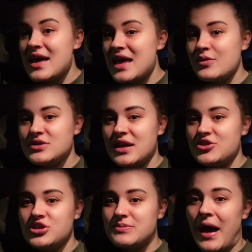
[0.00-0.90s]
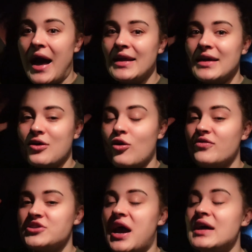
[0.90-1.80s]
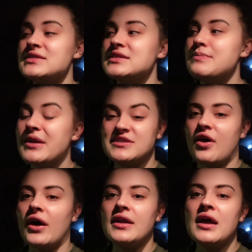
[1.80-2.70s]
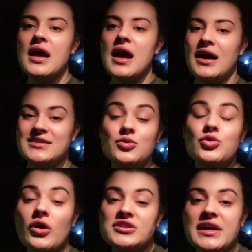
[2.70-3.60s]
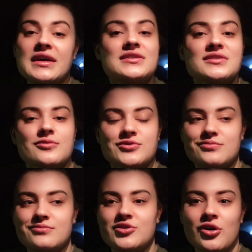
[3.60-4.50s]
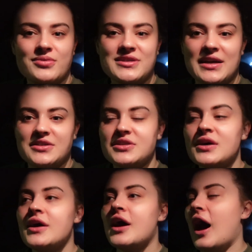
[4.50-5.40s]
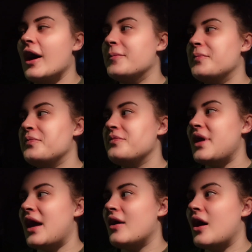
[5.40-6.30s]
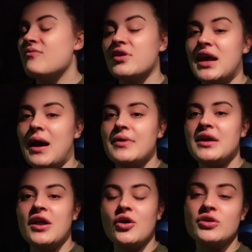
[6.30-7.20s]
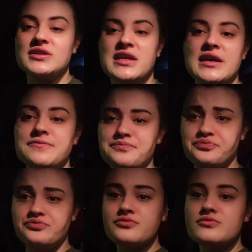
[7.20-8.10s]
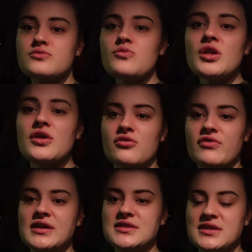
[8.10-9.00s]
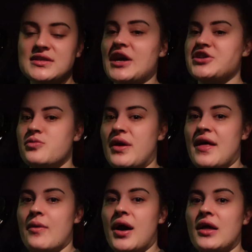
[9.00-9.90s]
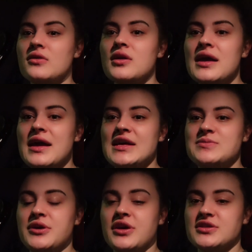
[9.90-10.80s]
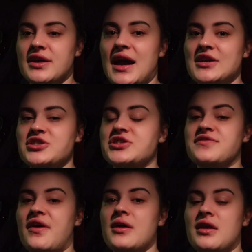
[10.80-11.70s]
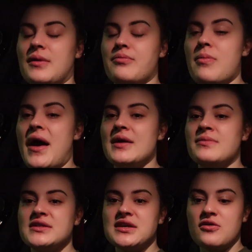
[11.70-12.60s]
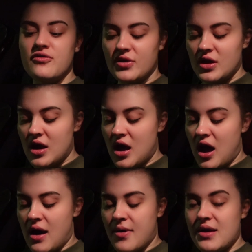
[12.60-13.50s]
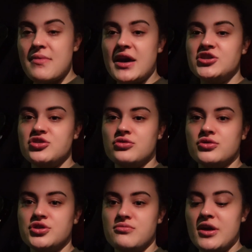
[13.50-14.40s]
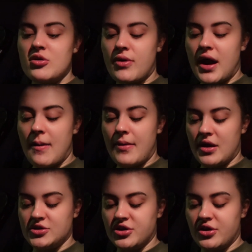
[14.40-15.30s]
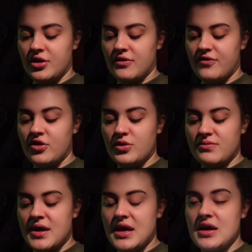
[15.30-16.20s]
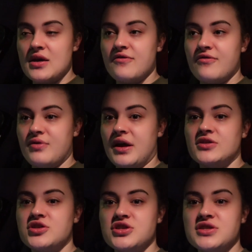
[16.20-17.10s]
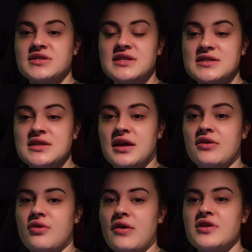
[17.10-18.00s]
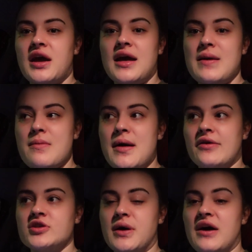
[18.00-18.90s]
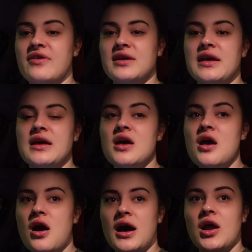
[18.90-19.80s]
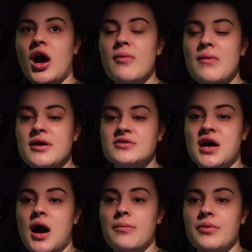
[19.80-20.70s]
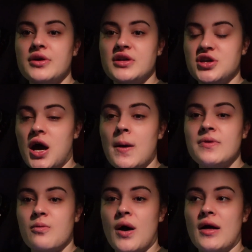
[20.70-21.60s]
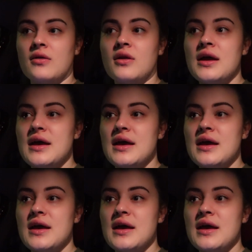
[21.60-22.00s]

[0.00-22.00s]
It was literally just panic off the chest, but it's fine. I still got it. It just wasn't comp standard. Yeah, I'm really happy. And honestly, the reason the session went that well is because I actually just like prepared myself. I made sure to meal prep. I took food with me to just consistently eat throughout the day. I hit my macros perfectly. I lined my meals up and timed them well.